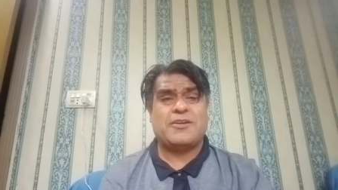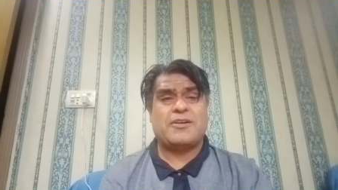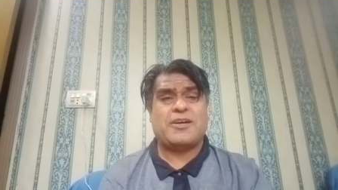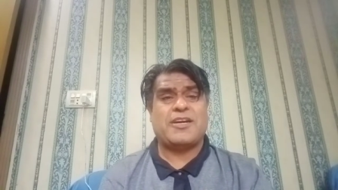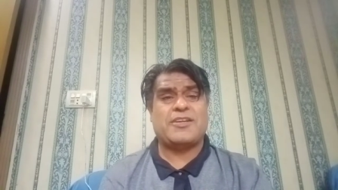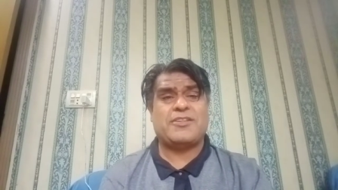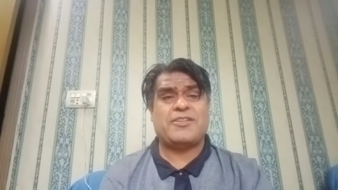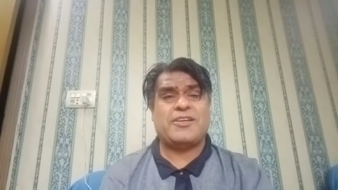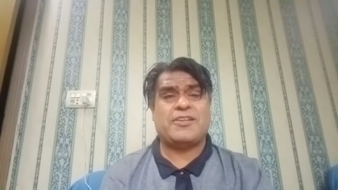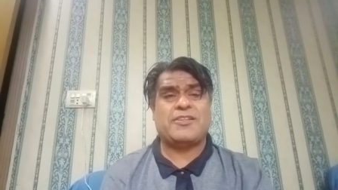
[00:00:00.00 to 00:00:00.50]

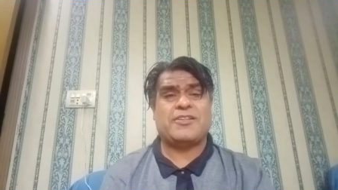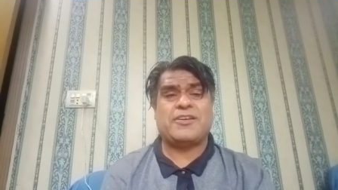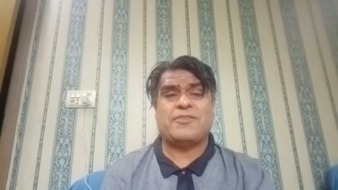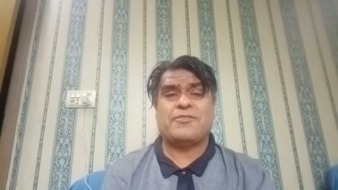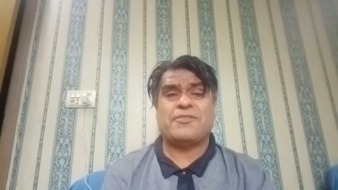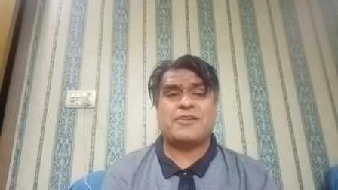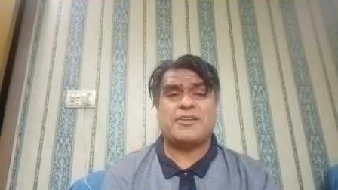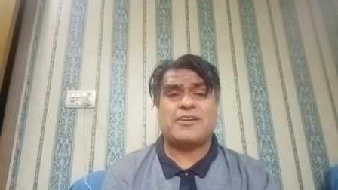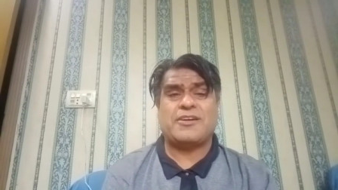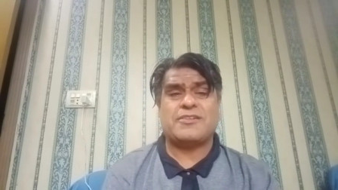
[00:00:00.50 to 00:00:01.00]
i think they
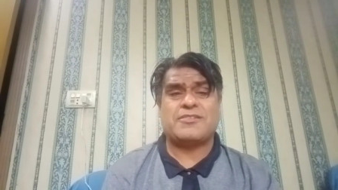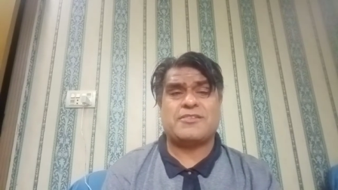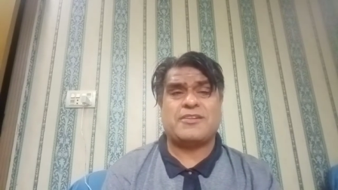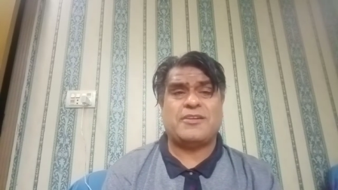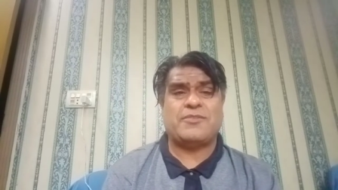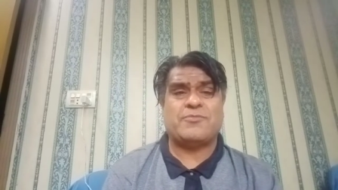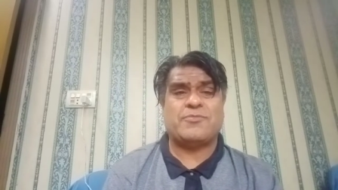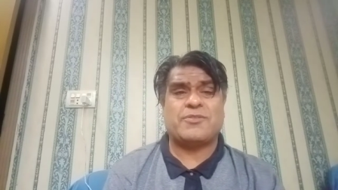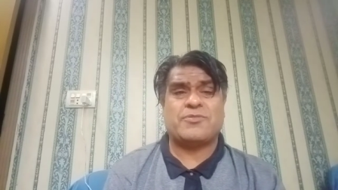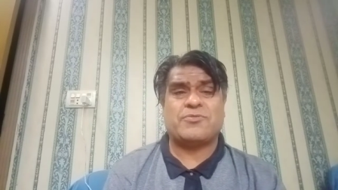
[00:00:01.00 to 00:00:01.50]
were not
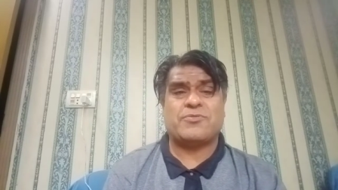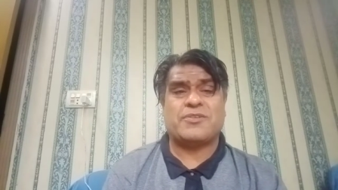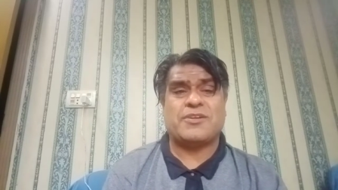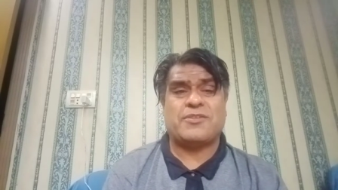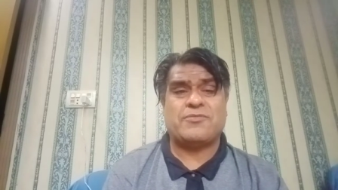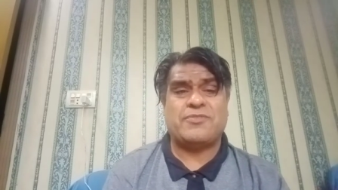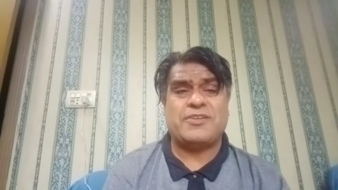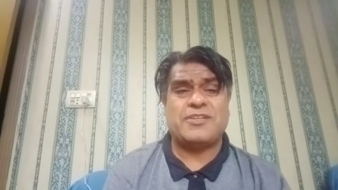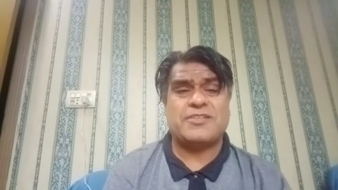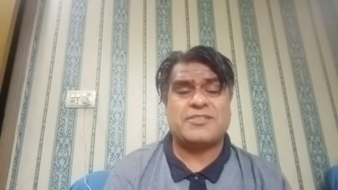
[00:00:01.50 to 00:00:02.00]
able to
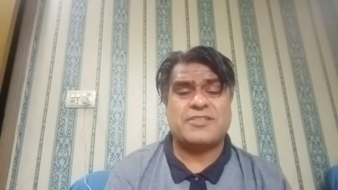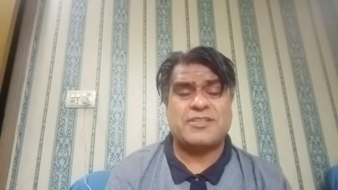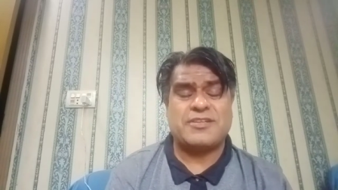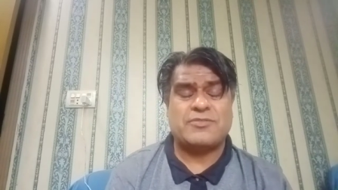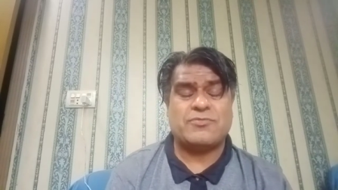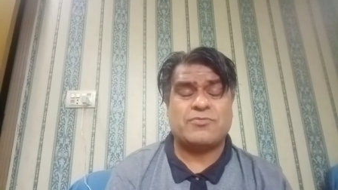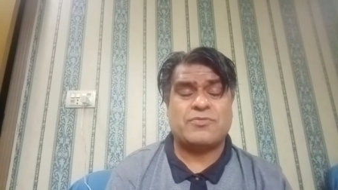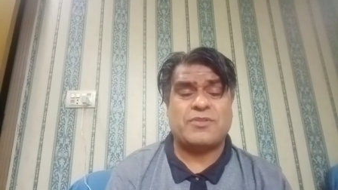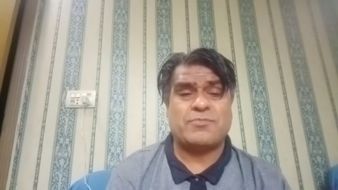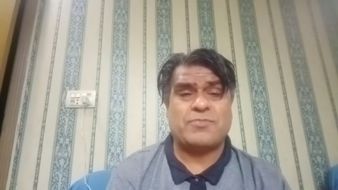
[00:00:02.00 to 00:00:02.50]
convince
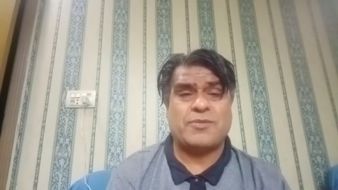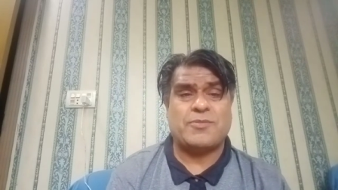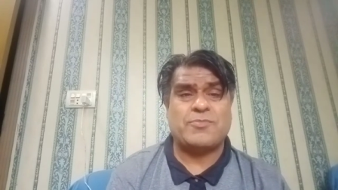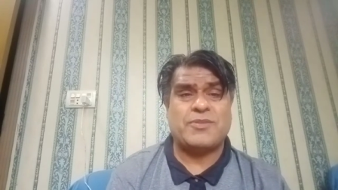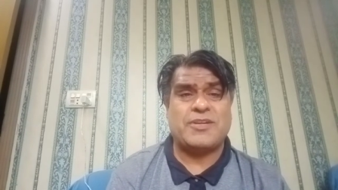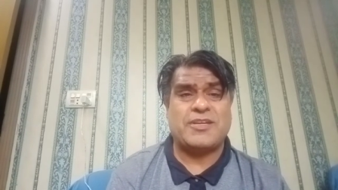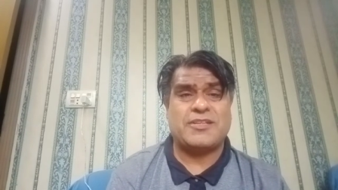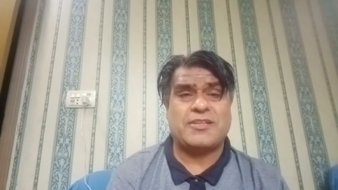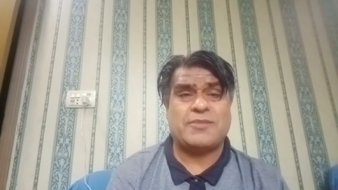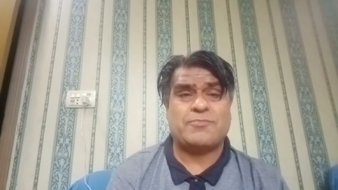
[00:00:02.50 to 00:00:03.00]
to the
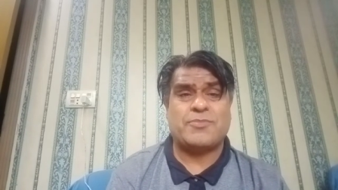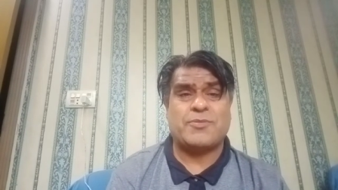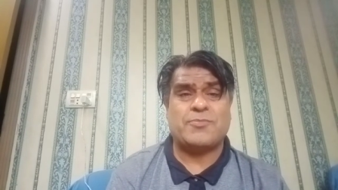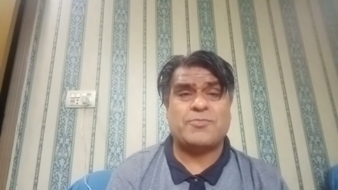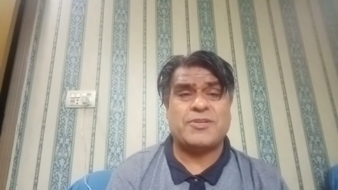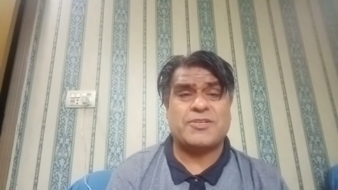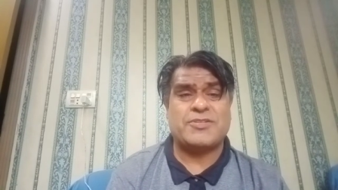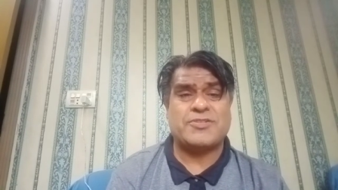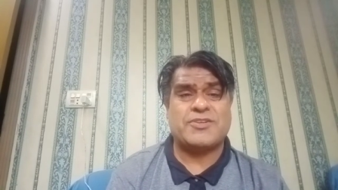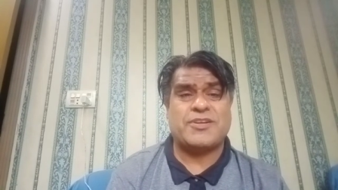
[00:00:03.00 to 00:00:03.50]
public the
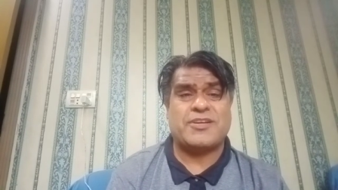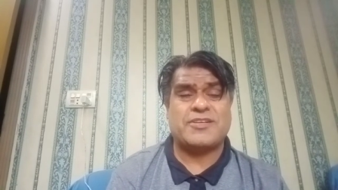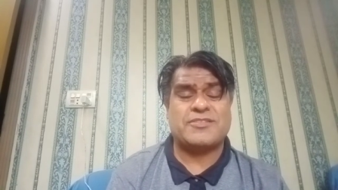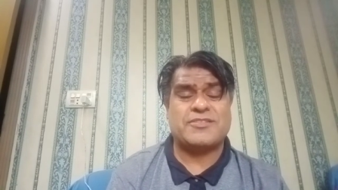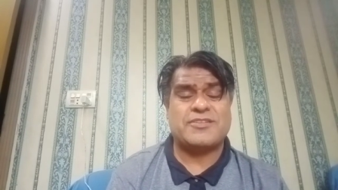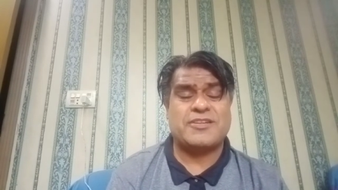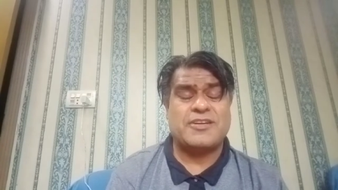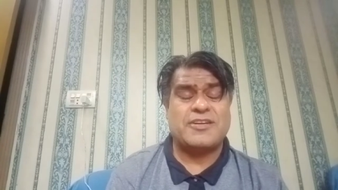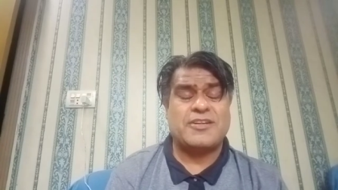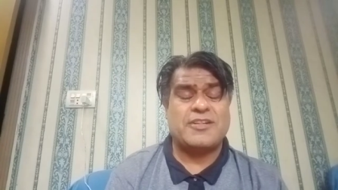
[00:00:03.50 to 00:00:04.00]
public stance